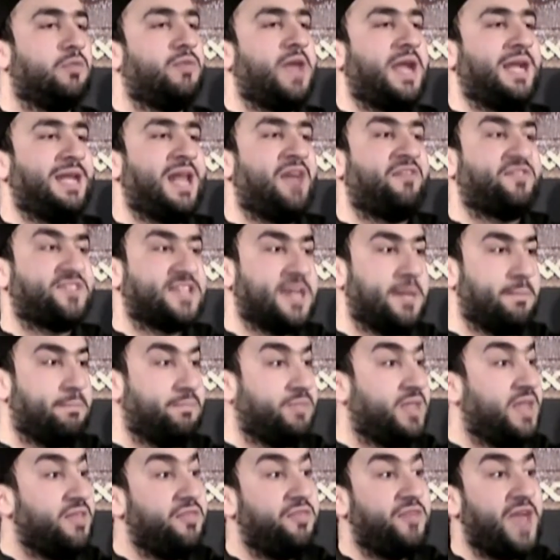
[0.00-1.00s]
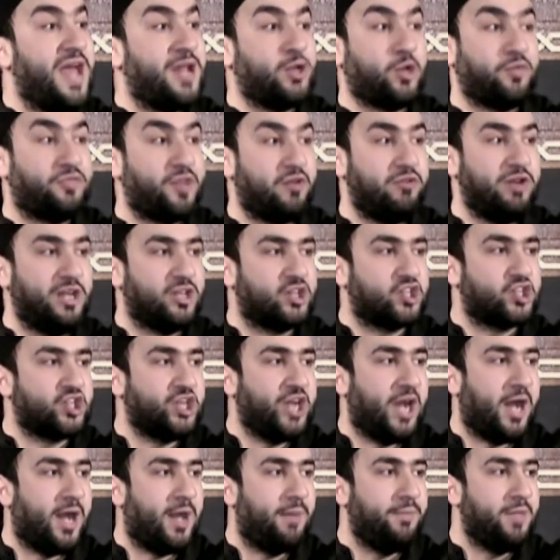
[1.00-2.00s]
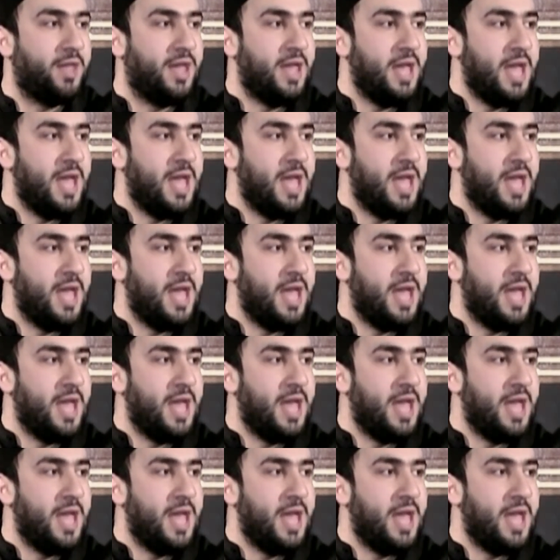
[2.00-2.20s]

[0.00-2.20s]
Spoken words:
they left him. They're not the real Shia.